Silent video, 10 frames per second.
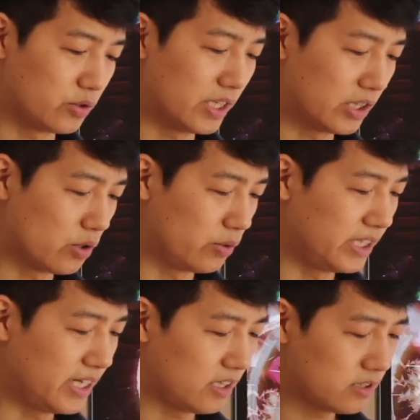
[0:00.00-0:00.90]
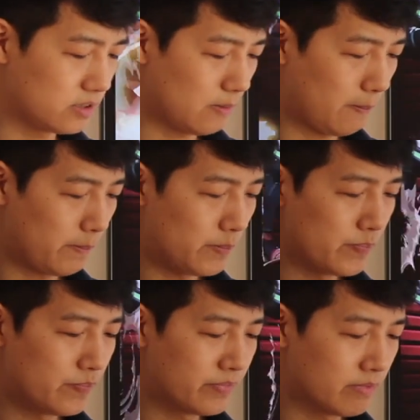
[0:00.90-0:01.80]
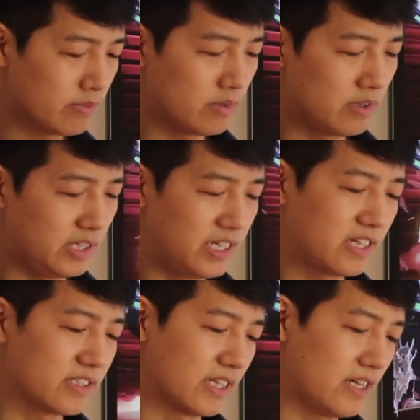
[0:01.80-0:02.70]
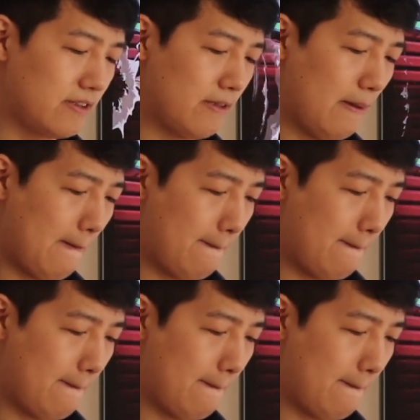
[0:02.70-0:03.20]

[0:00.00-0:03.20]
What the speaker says: You can go EX, EX again.